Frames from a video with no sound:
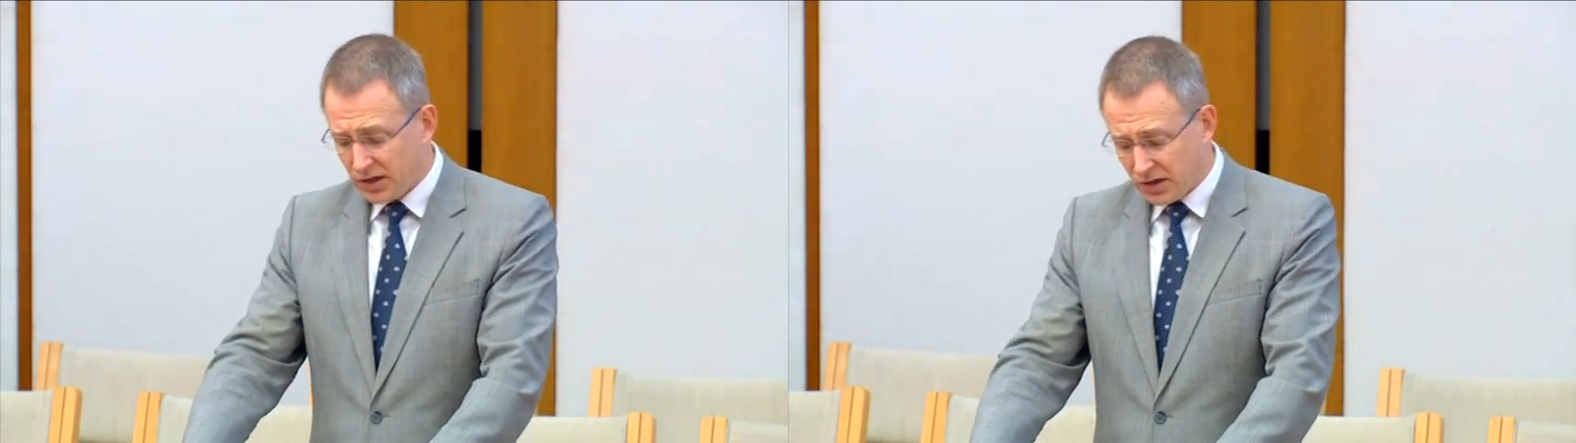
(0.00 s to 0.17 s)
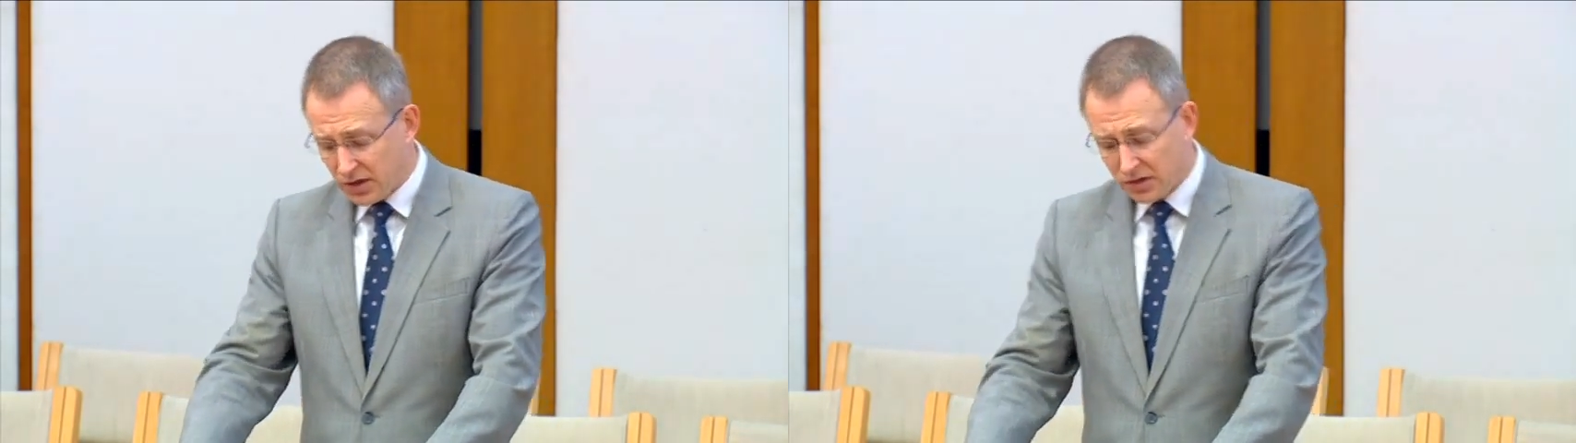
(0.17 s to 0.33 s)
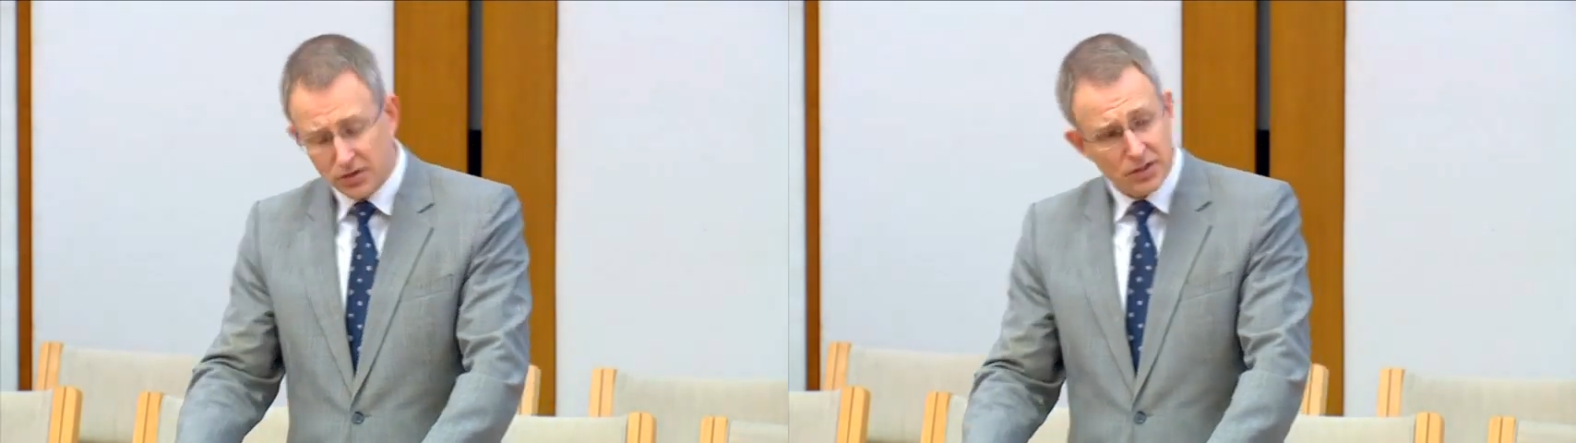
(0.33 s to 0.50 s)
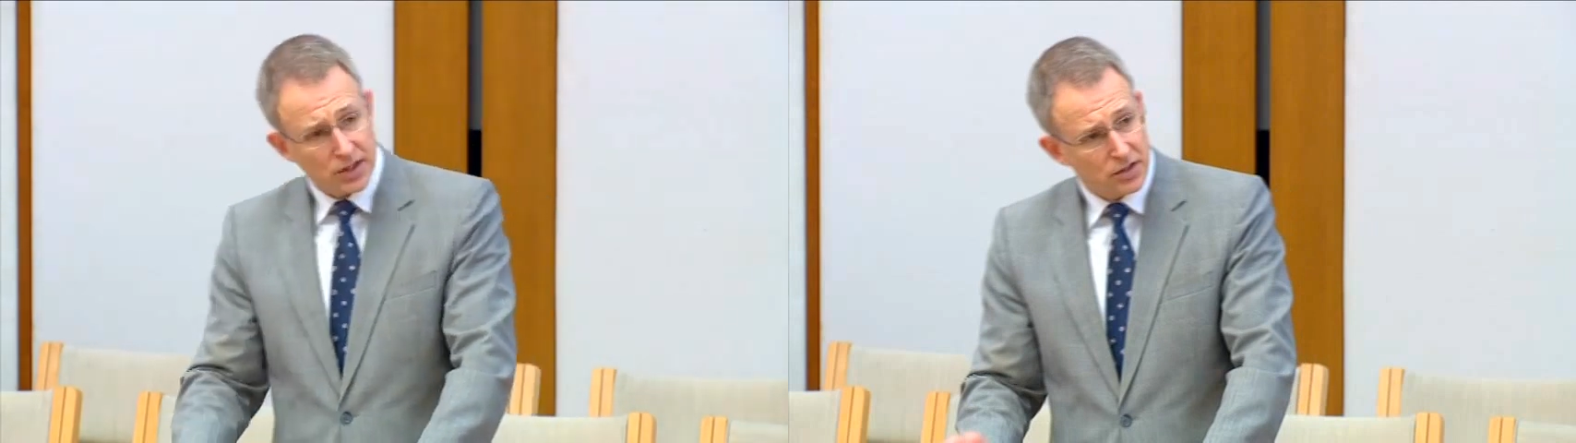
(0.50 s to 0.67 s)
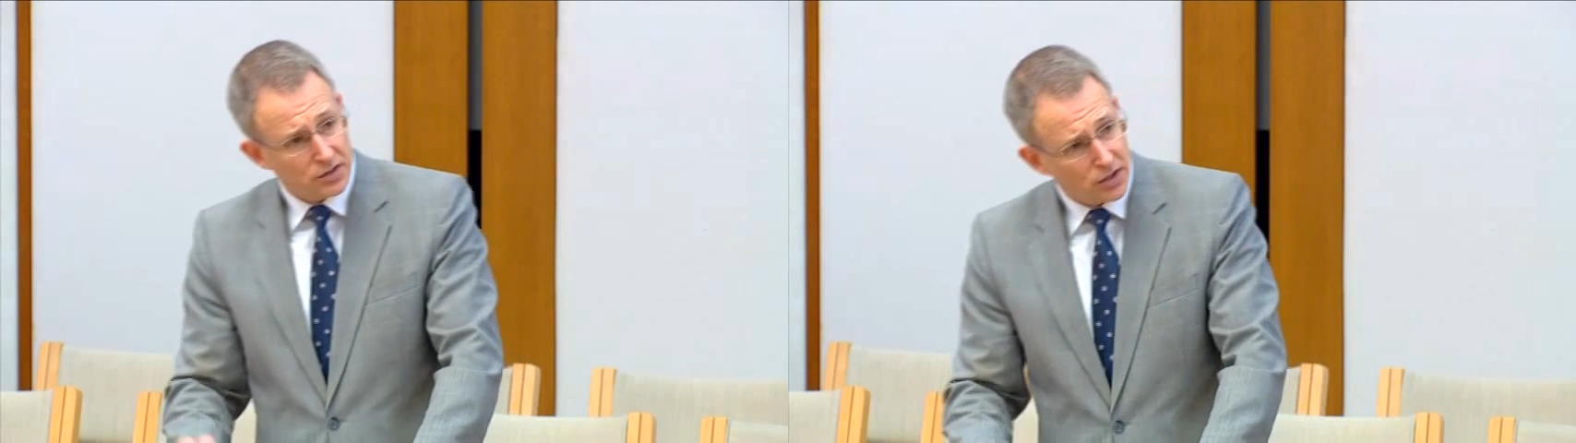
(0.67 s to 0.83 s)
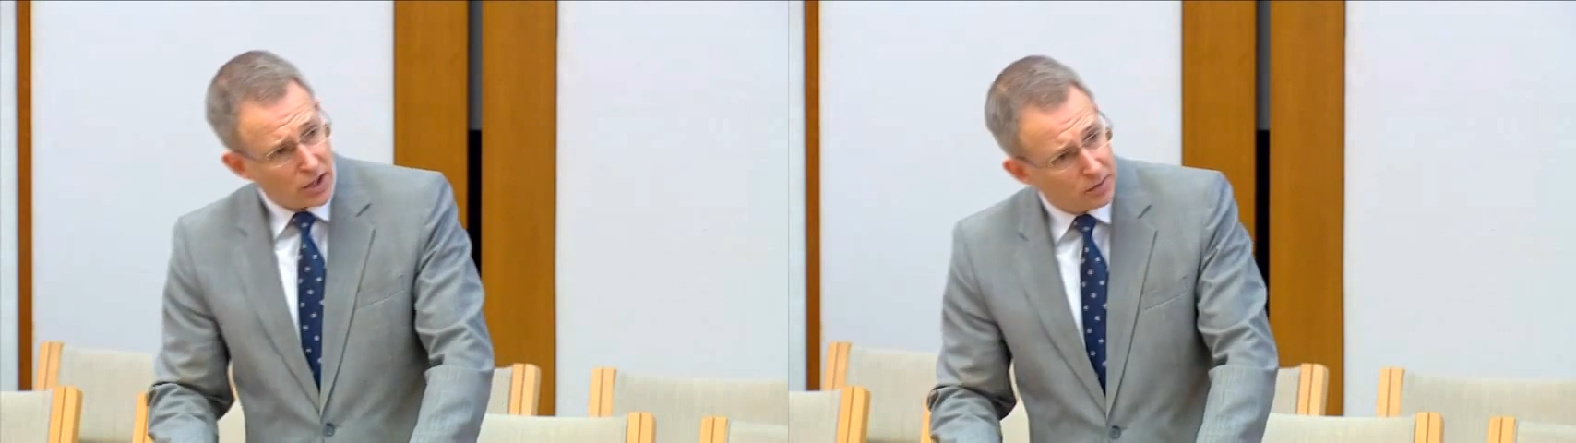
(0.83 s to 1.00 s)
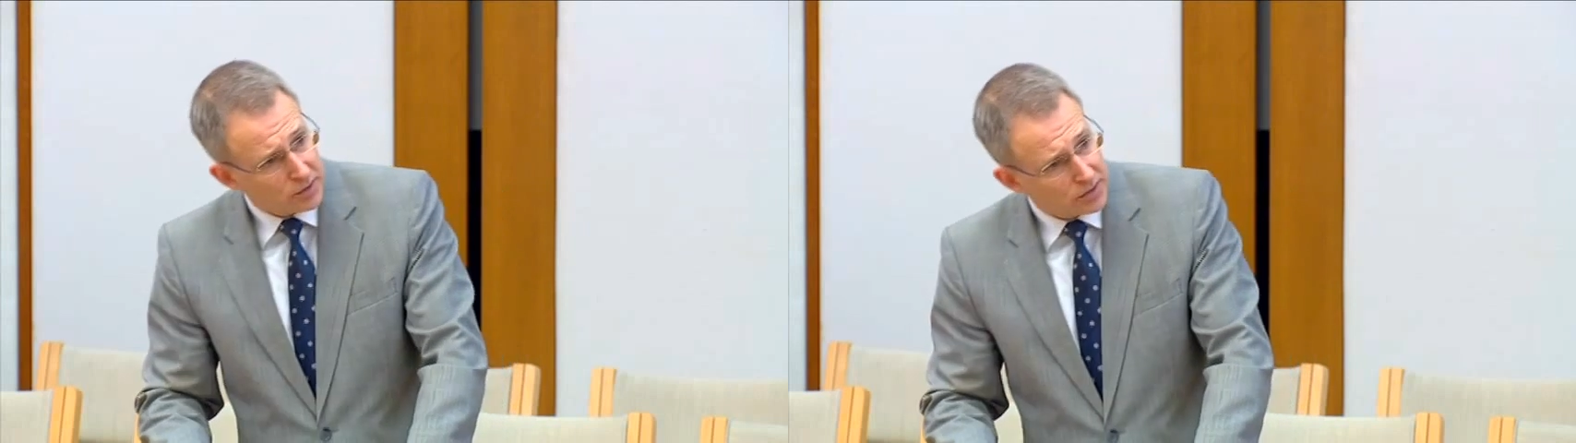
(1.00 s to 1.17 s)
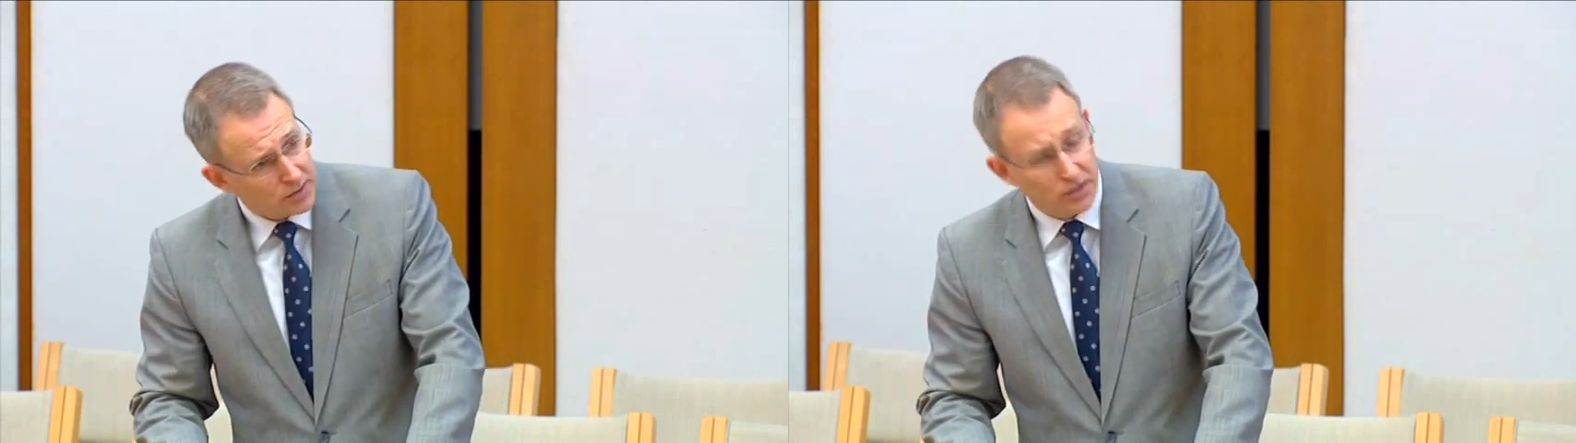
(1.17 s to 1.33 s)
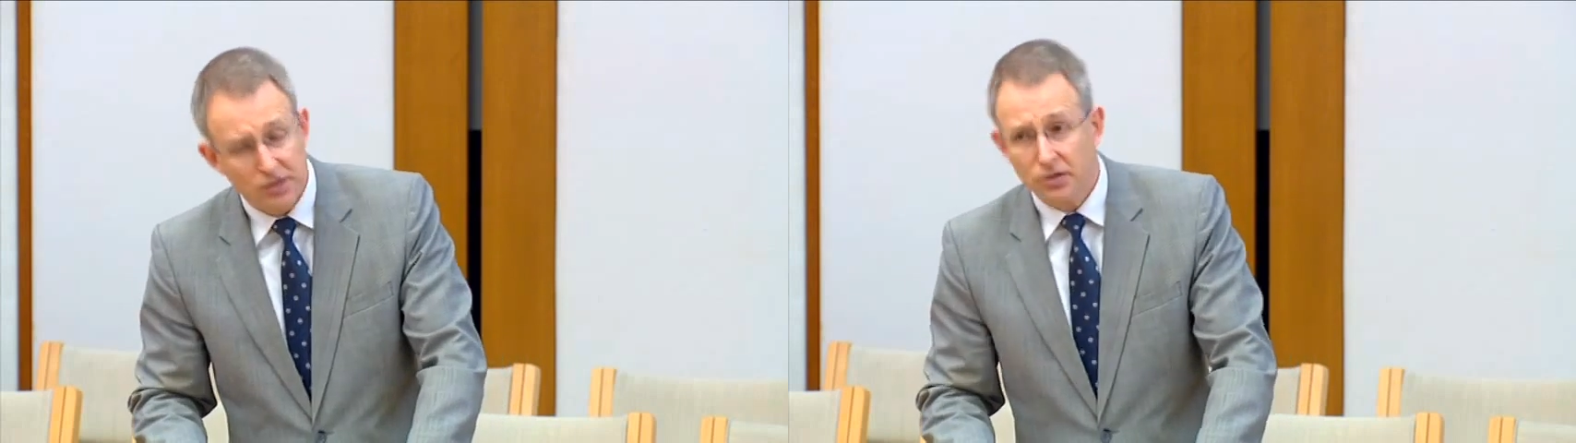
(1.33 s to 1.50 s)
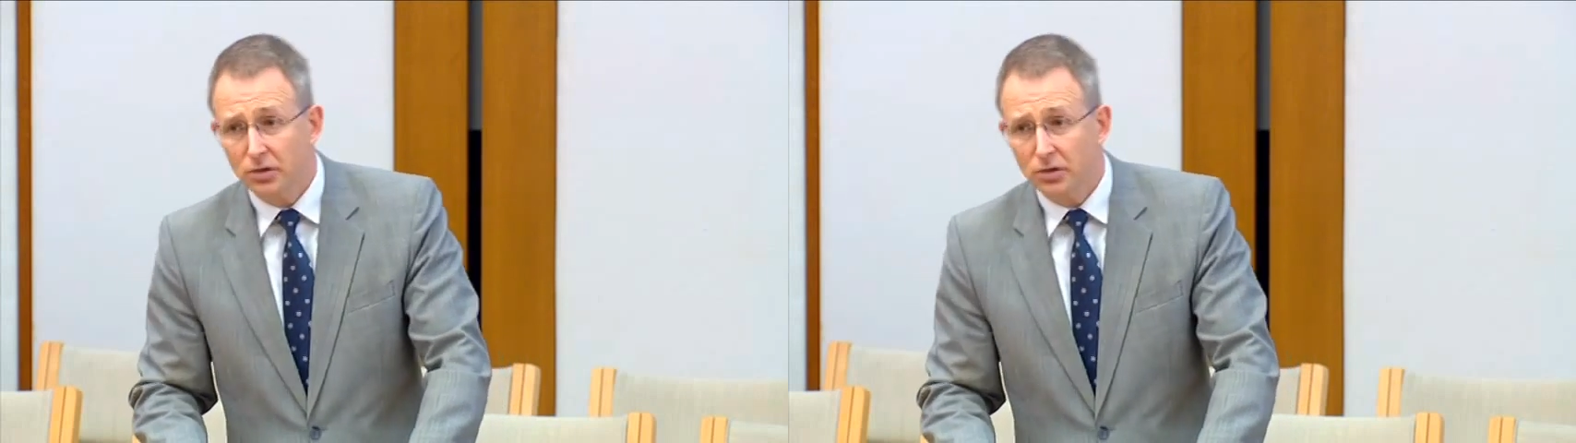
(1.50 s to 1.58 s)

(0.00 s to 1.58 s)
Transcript: issues such as homelessness